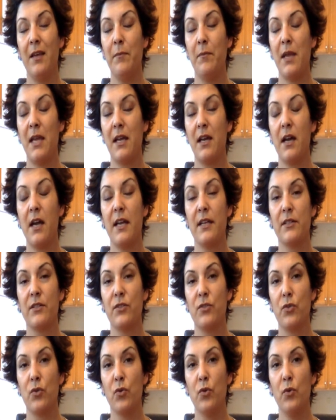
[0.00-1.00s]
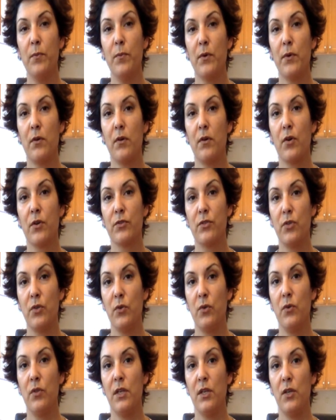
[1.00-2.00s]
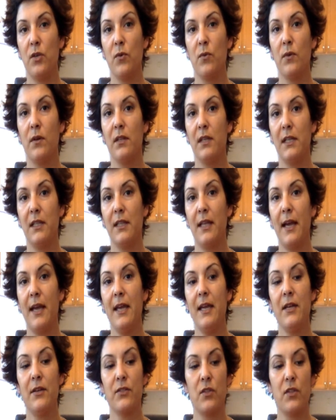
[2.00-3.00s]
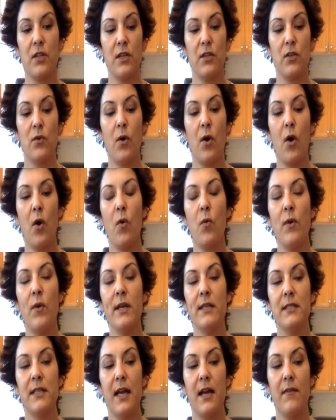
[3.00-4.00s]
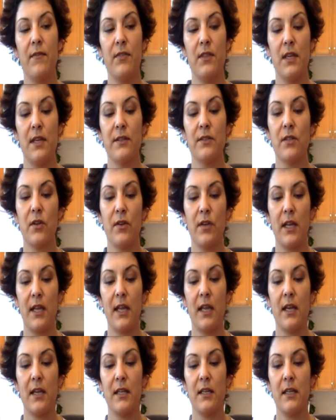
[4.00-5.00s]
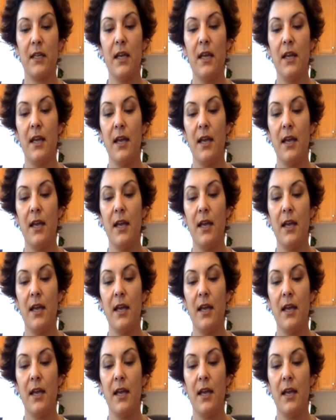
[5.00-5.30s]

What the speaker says: make a soup or 2 that you really like, so that you always have things on hand.